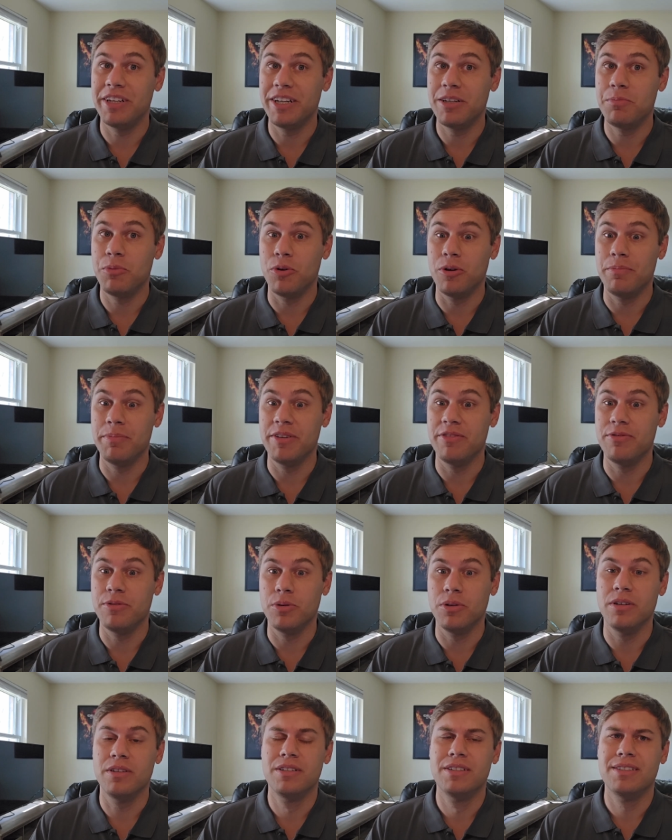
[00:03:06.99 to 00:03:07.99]
airport
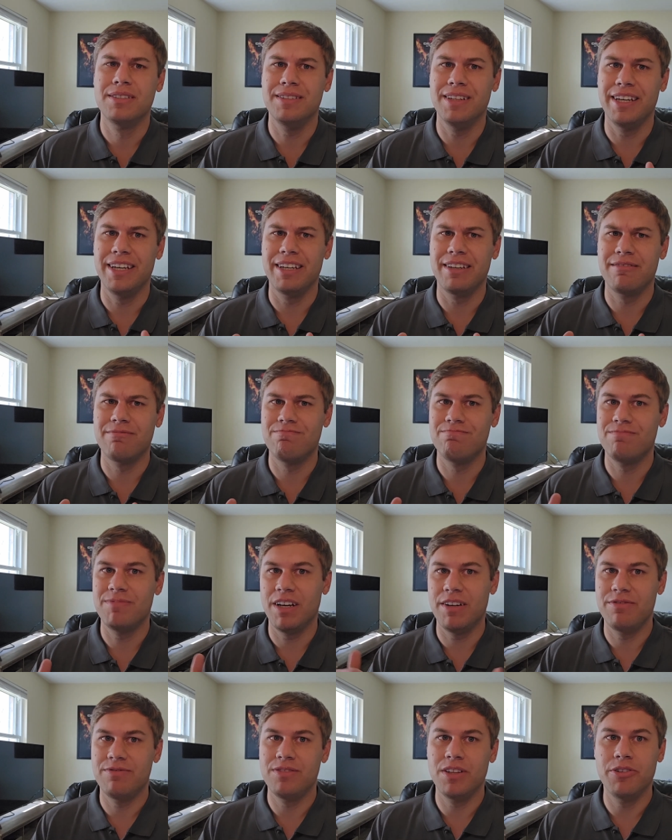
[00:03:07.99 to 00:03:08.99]
before.
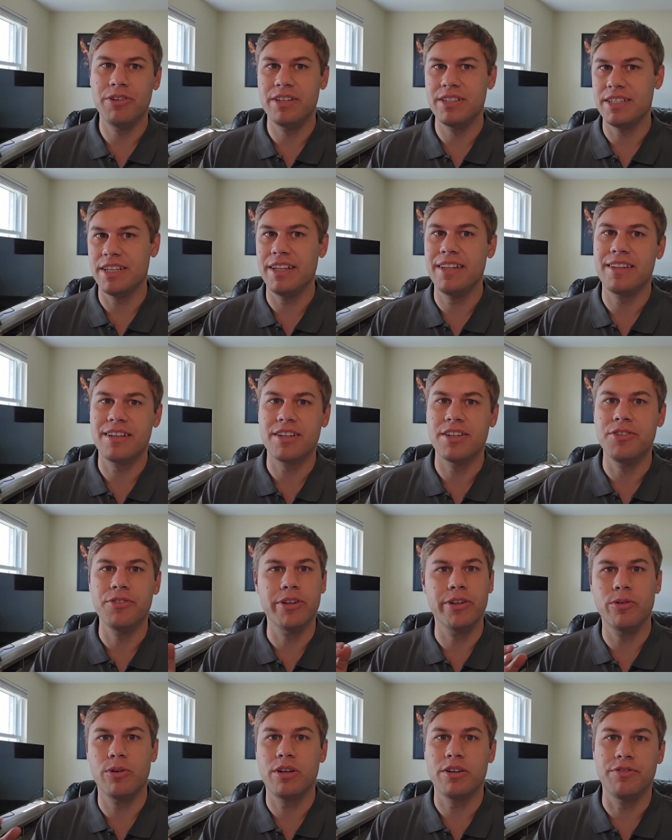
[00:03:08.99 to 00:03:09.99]
I've flown into Ithaca, New
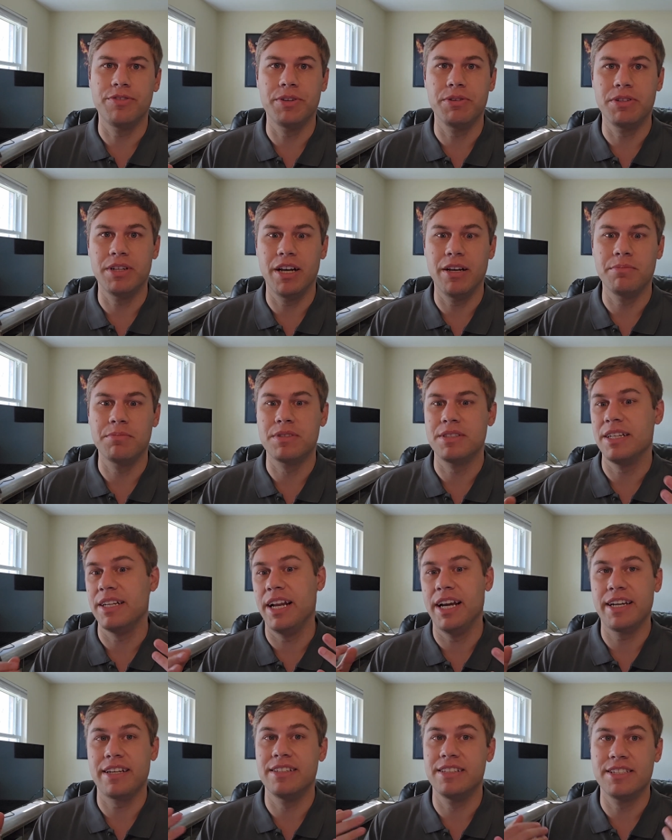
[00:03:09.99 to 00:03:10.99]
York a few times, and
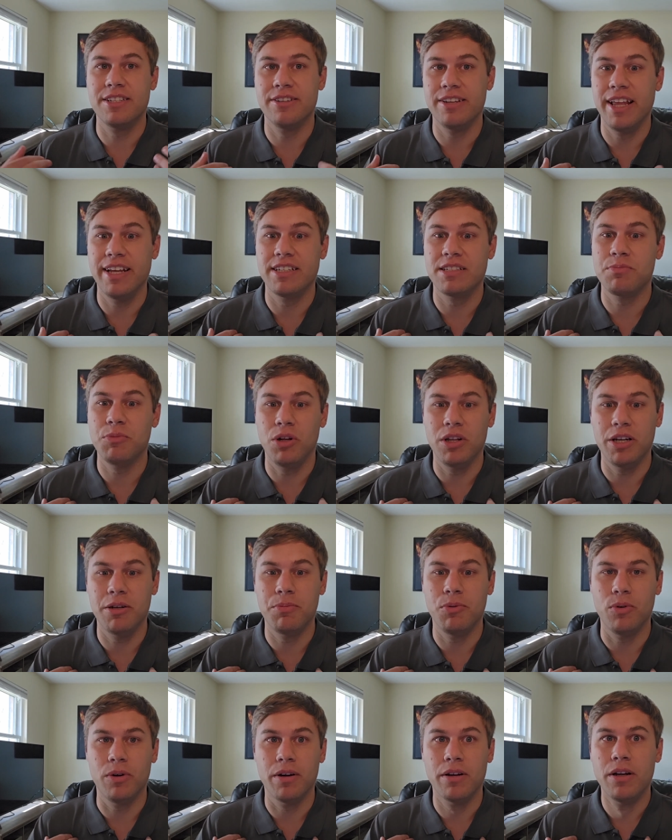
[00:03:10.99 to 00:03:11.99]
I consider that a small
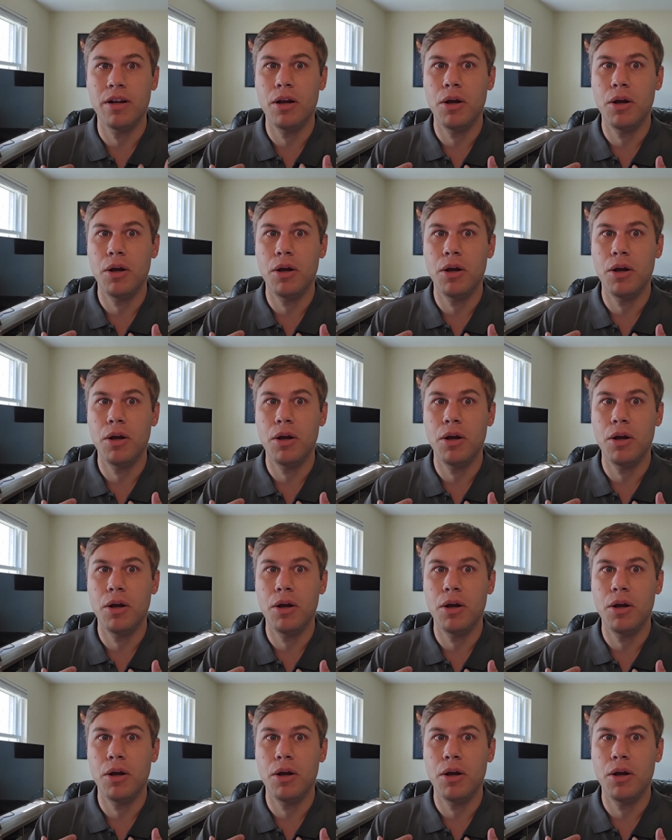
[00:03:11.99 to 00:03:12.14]
airport.